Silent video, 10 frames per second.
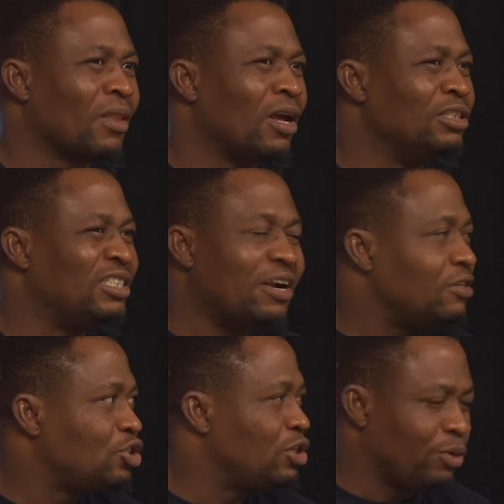there
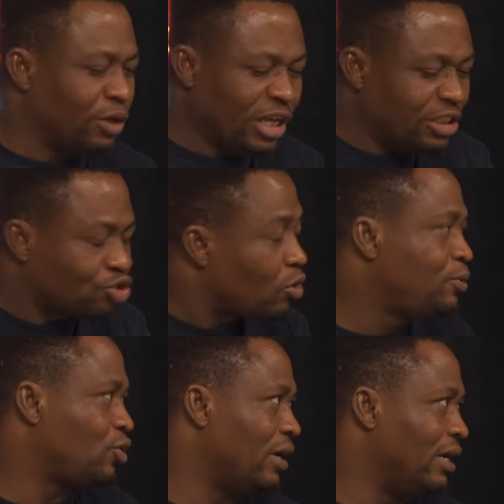is
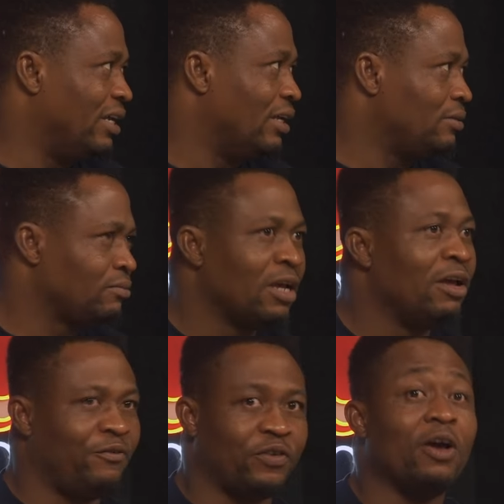scripturally,
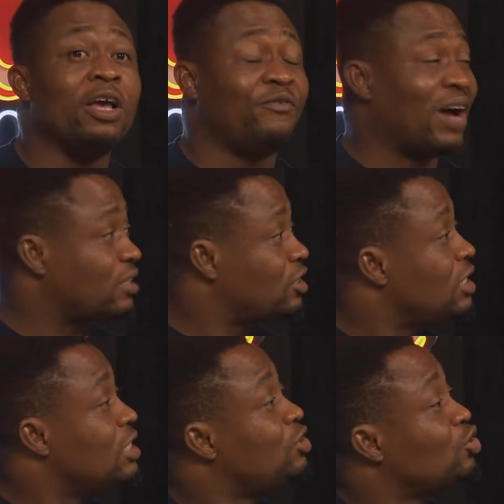in fact,
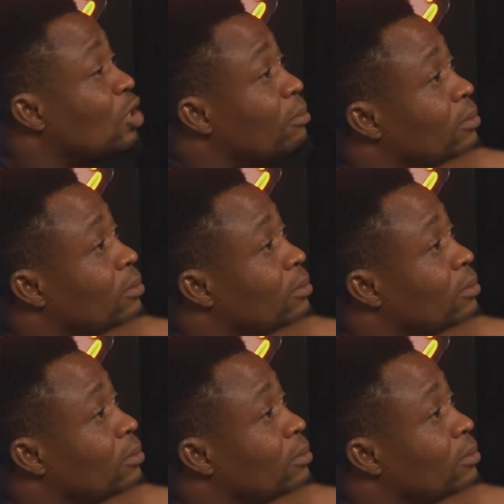in some